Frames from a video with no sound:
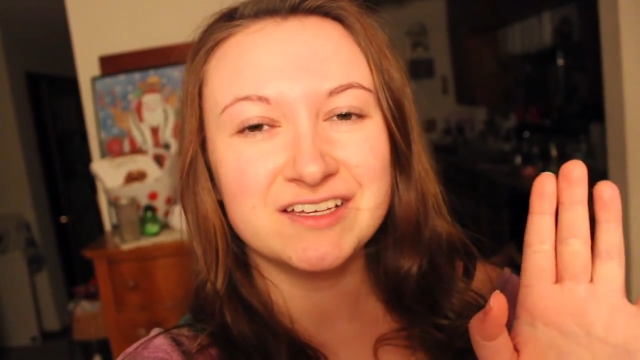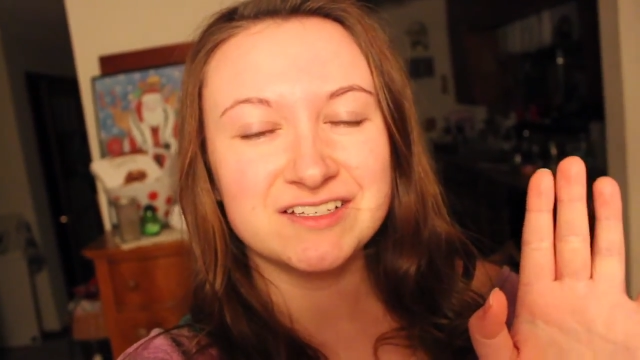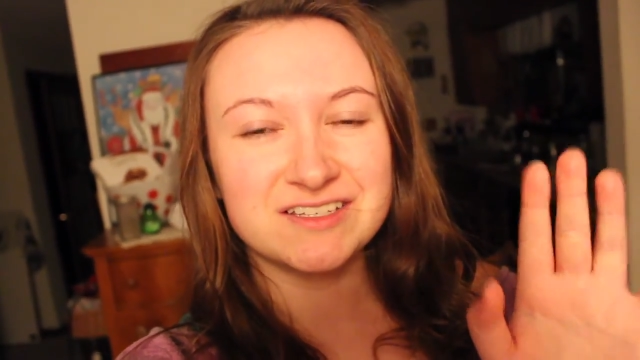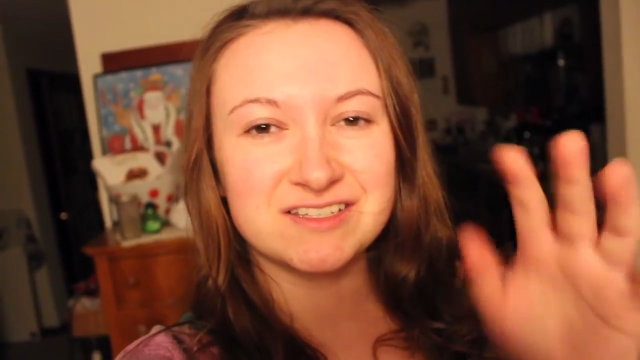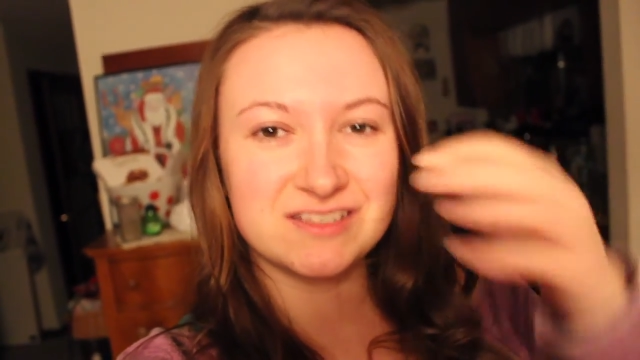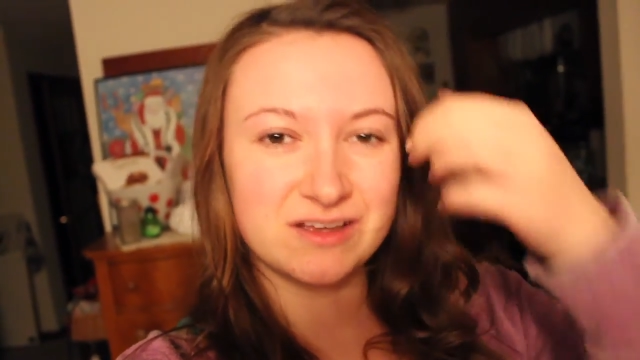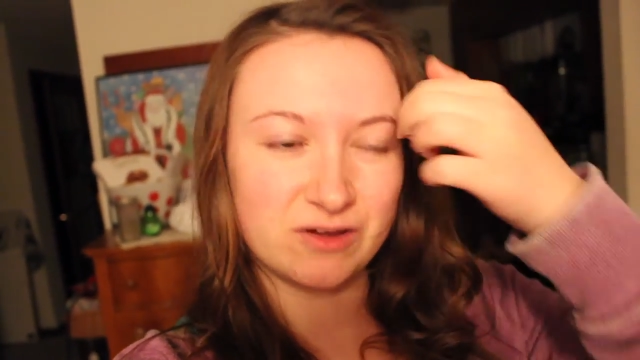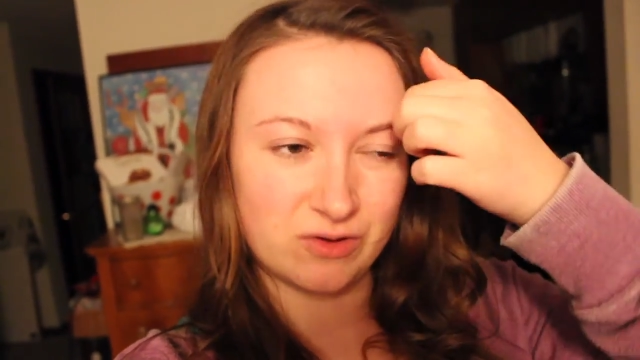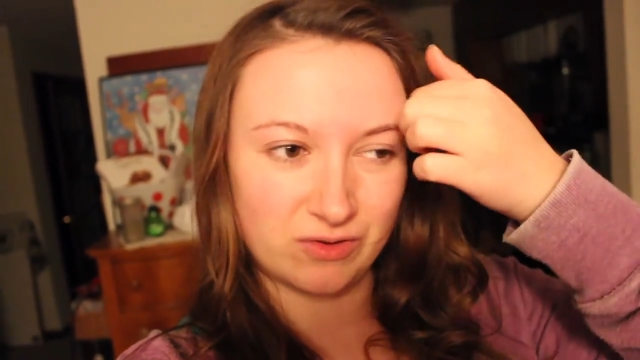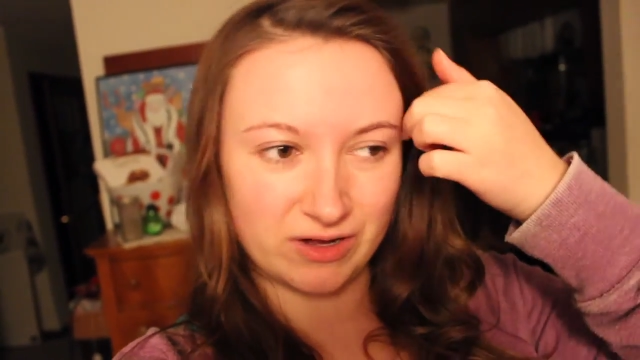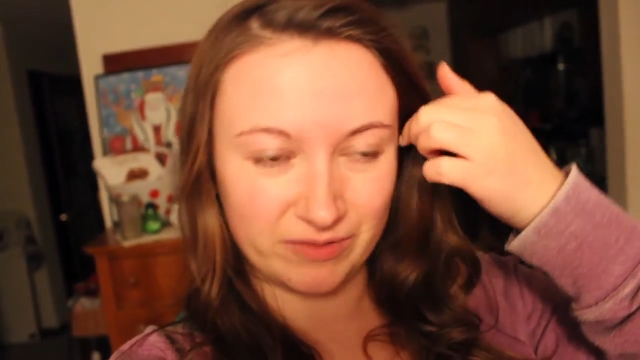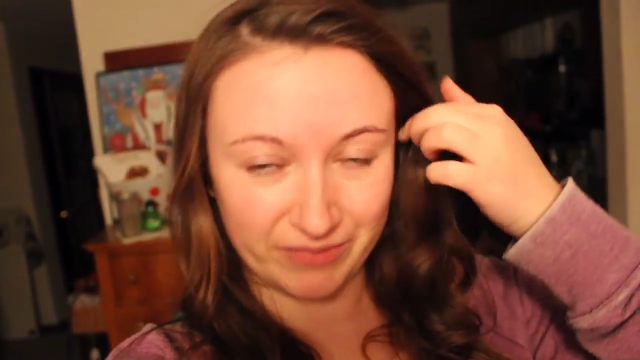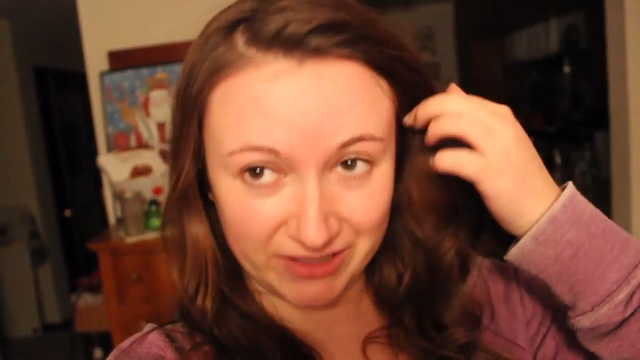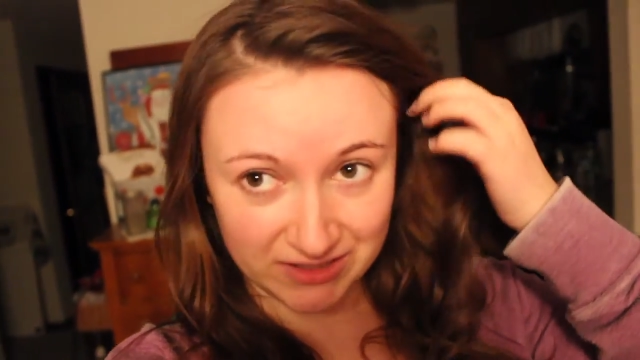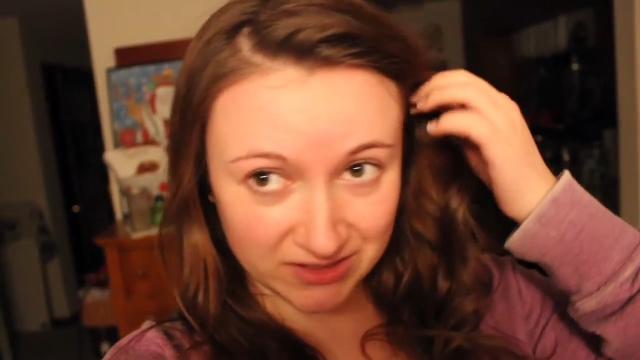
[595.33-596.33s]
So
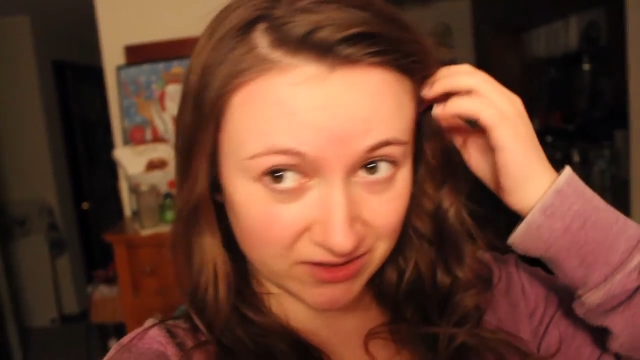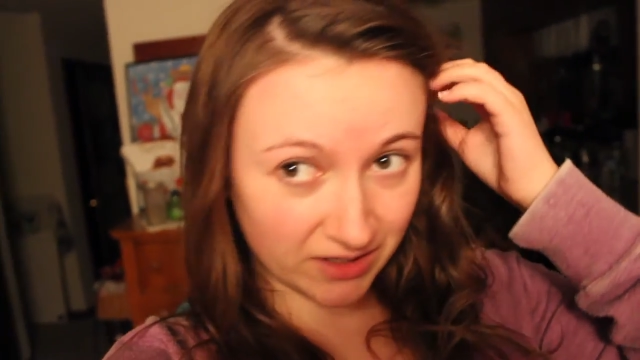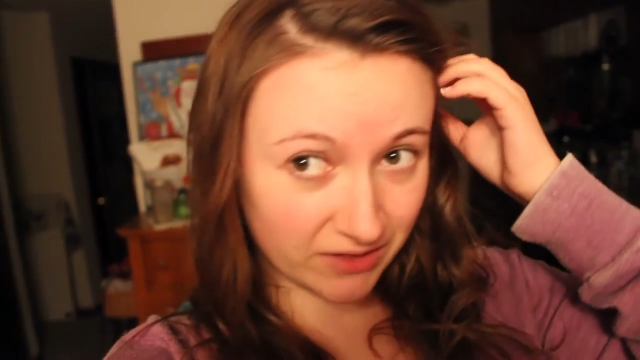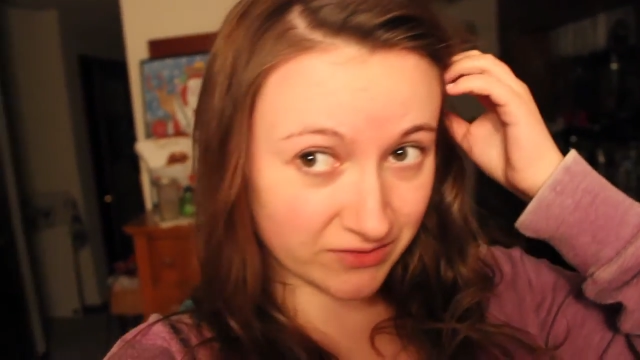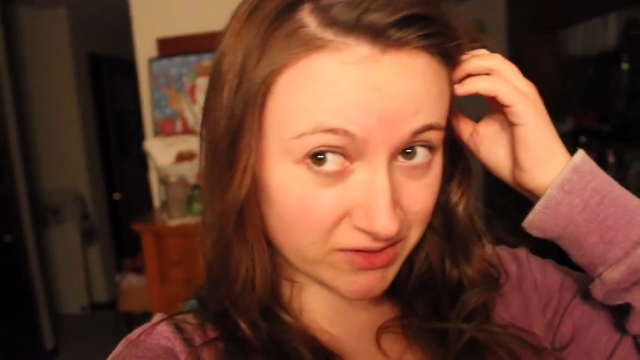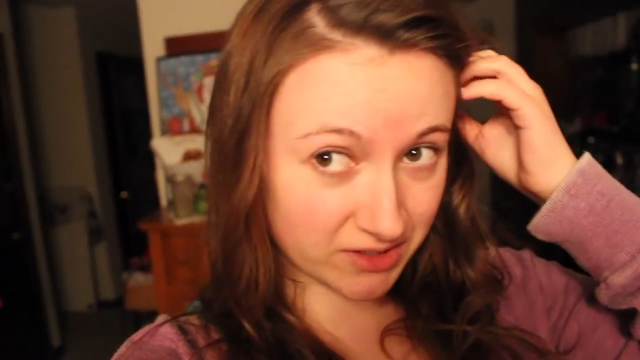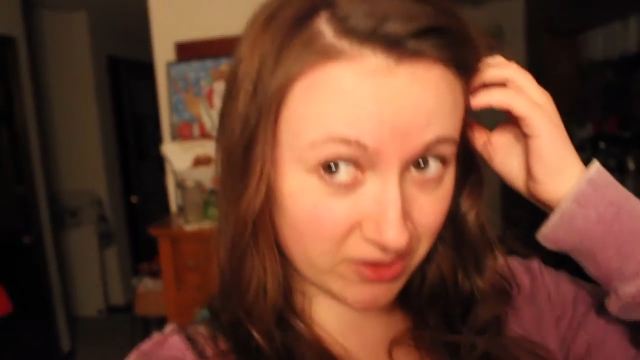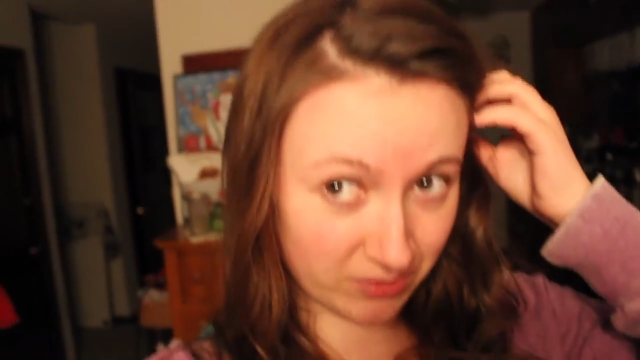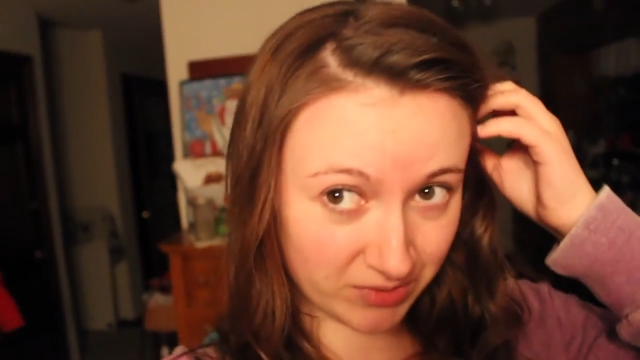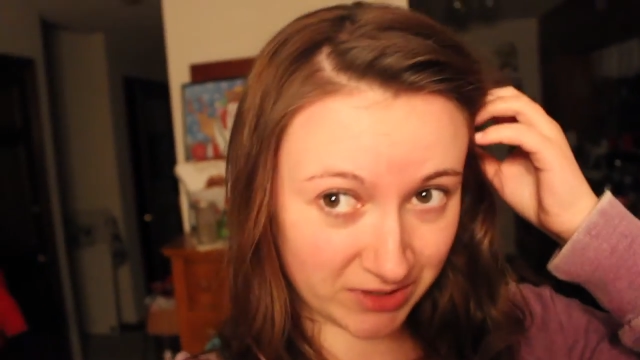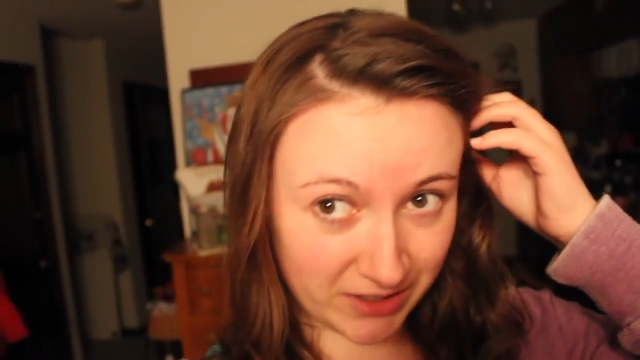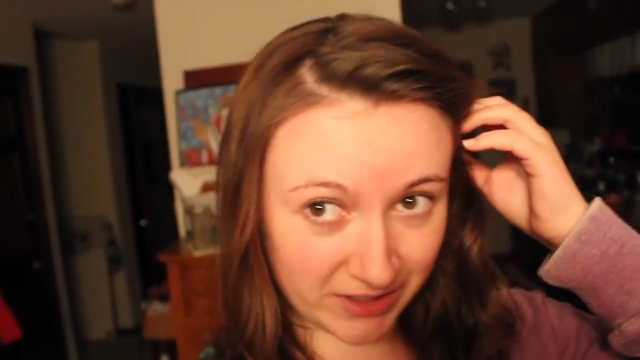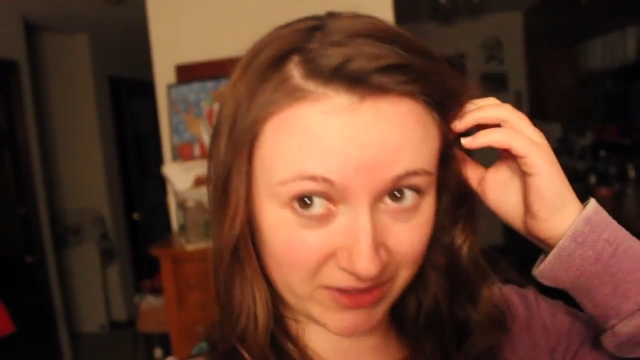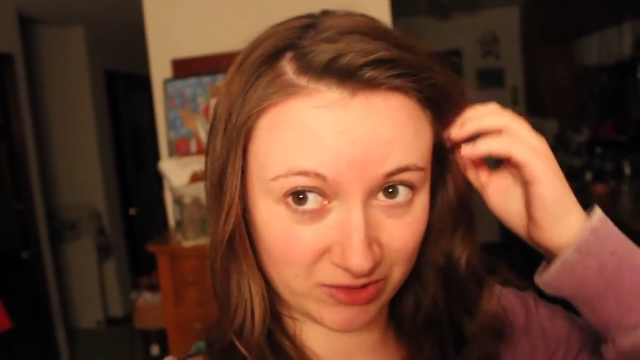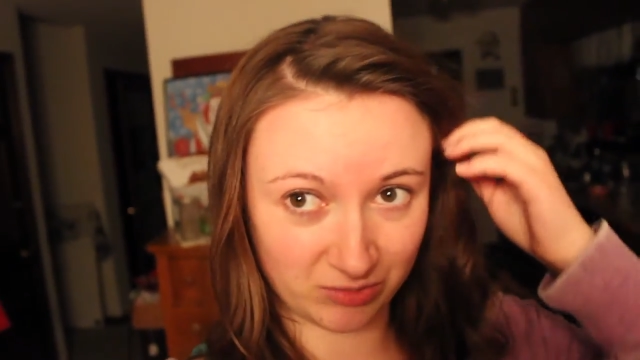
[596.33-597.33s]
I might still have some, but
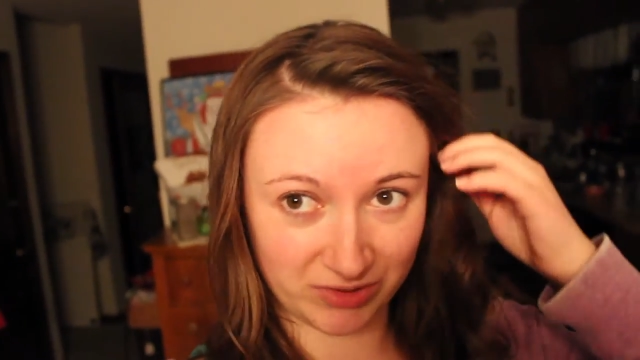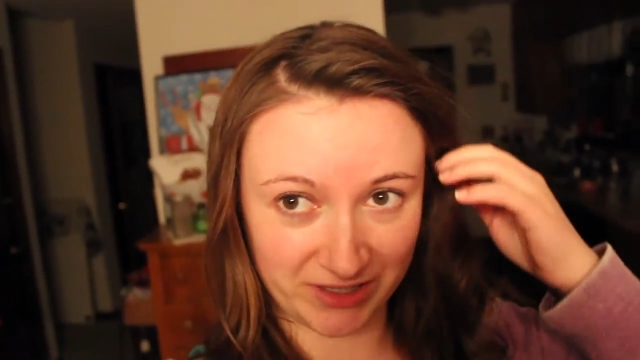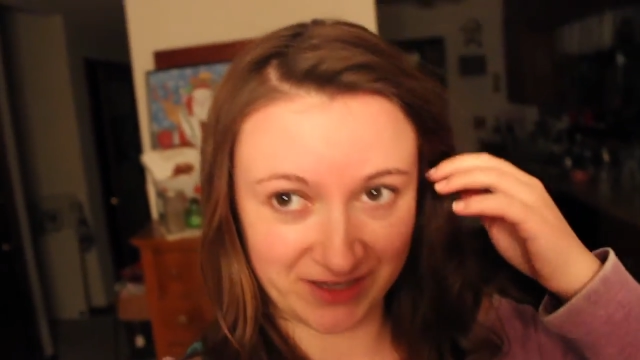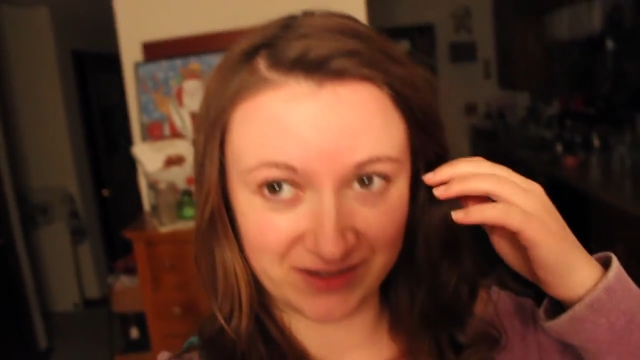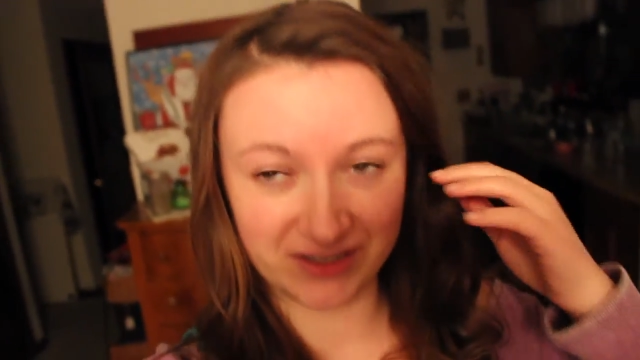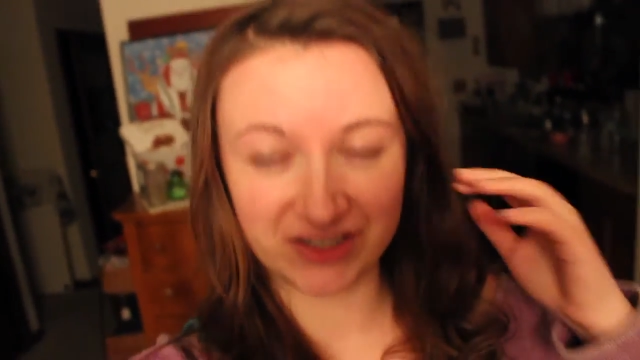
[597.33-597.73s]
they kind of blend.